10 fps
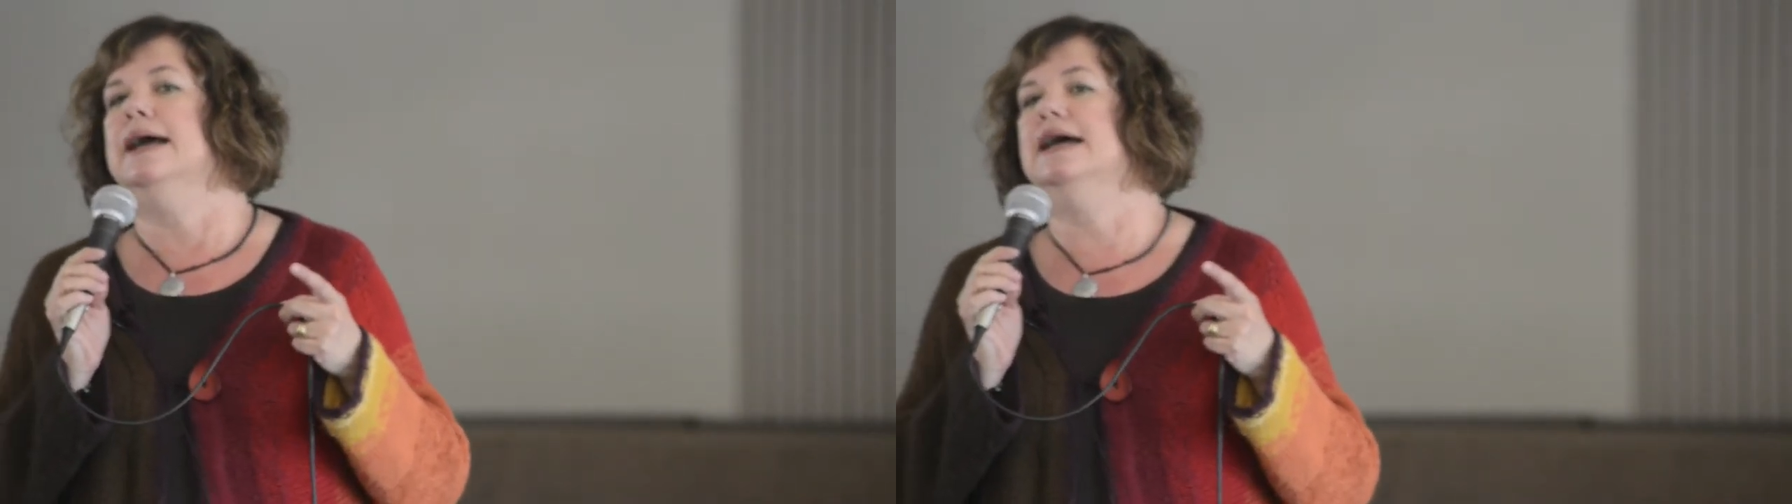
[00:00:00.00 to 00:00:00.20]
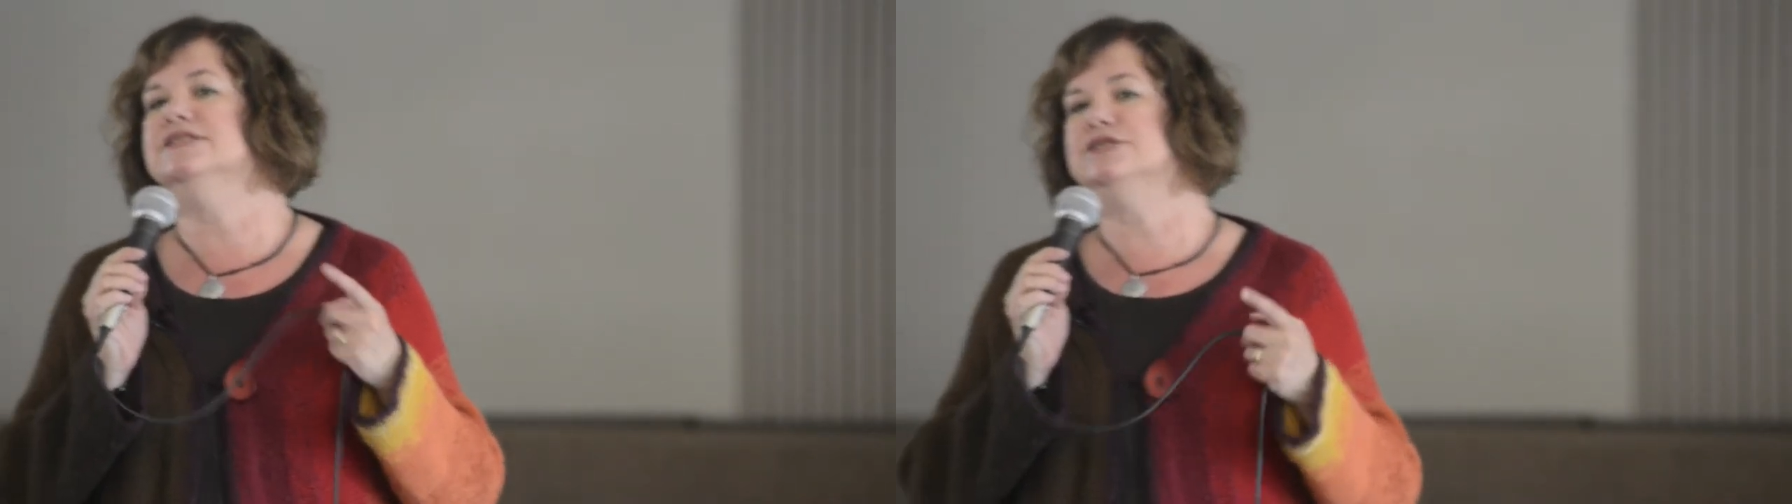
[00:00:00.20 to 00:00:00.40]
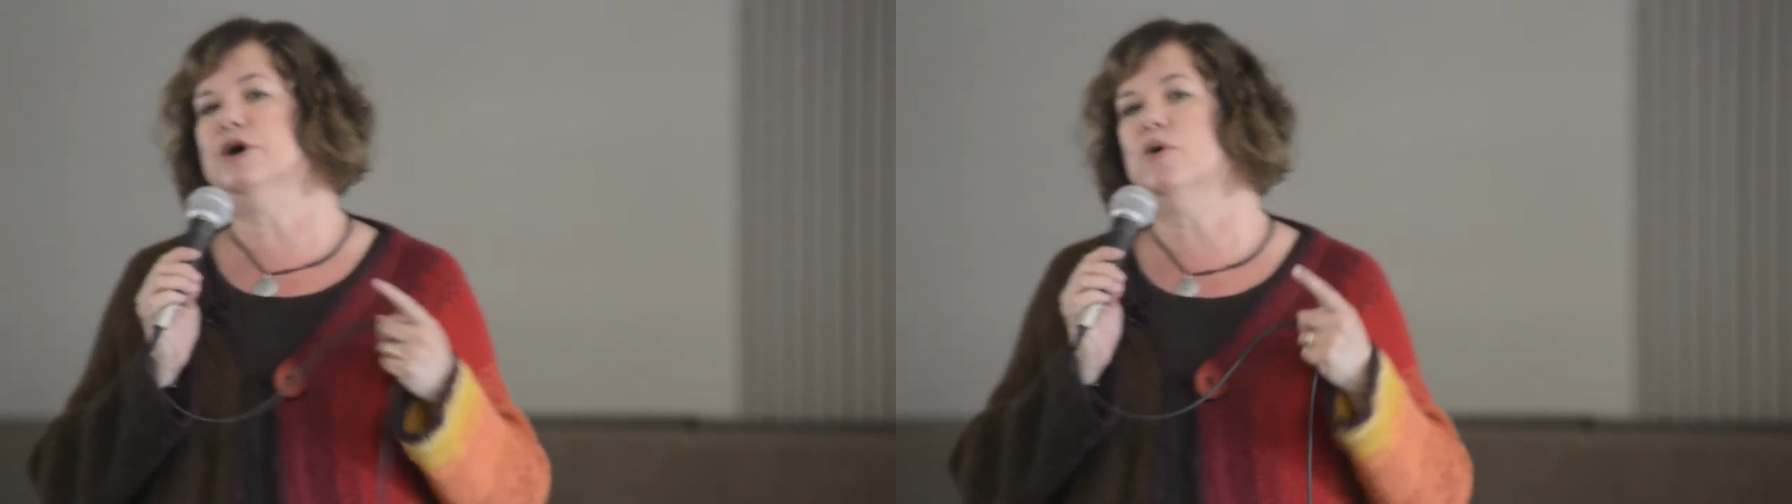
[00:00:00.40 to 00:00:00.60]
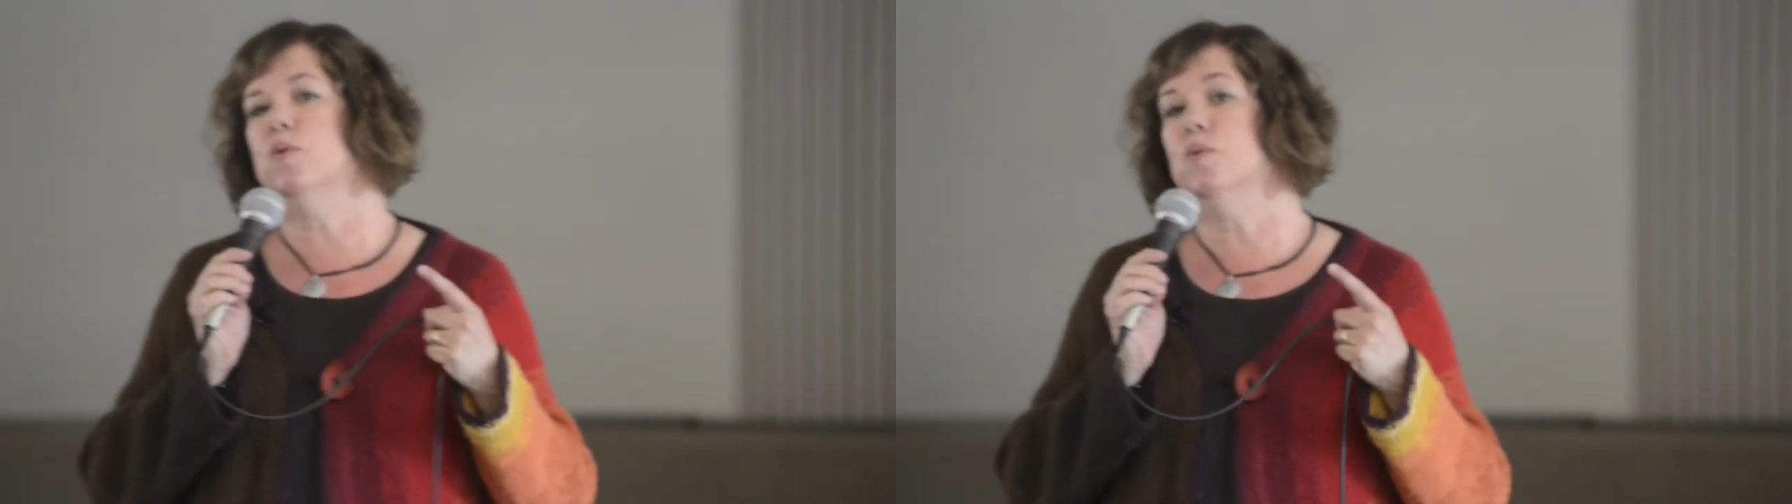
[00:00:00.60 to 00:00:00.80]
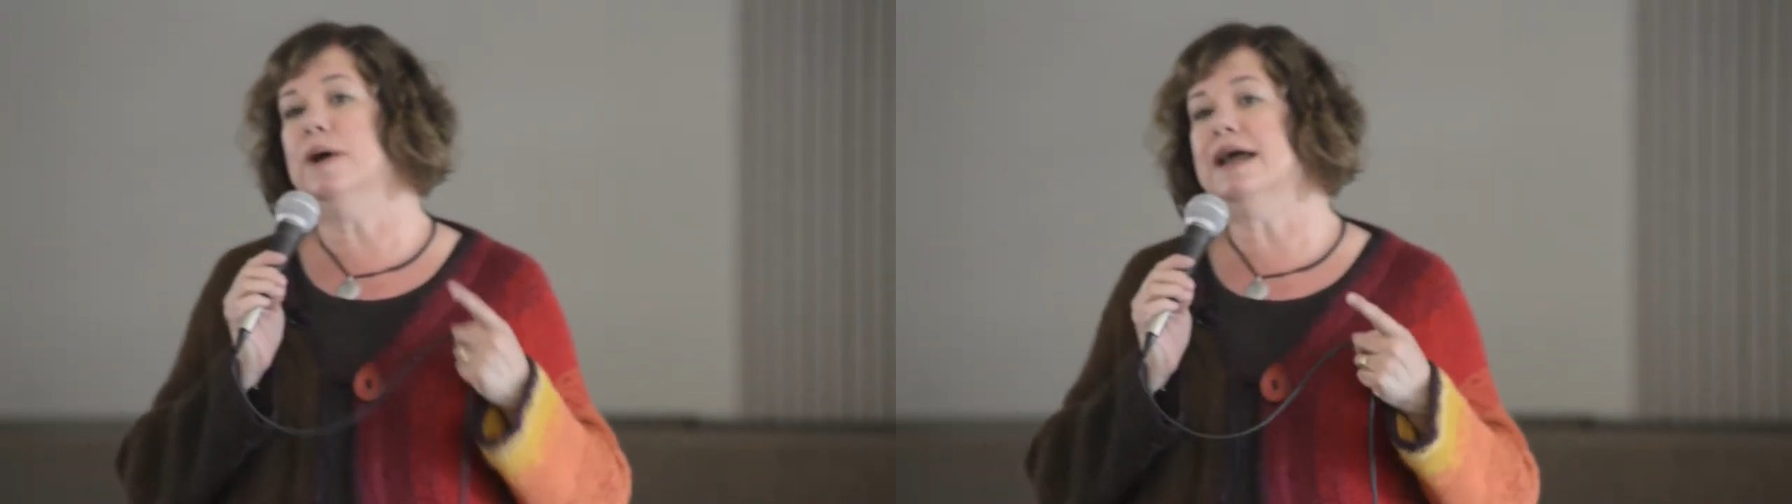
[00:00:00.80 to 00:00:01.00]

And so when